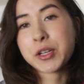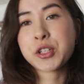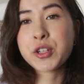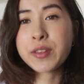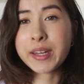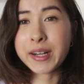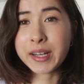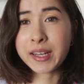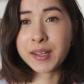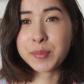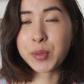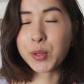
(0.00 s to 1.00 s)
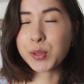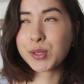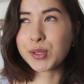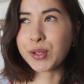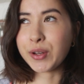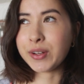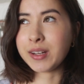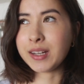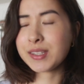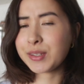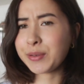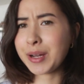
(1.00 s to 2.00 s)
picture that I posted on
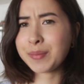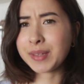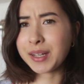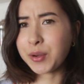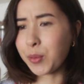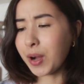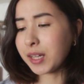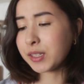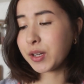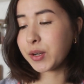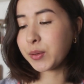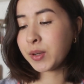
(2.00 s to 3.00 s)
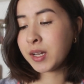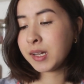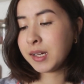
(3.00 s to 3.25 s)
Instagram like a while ago.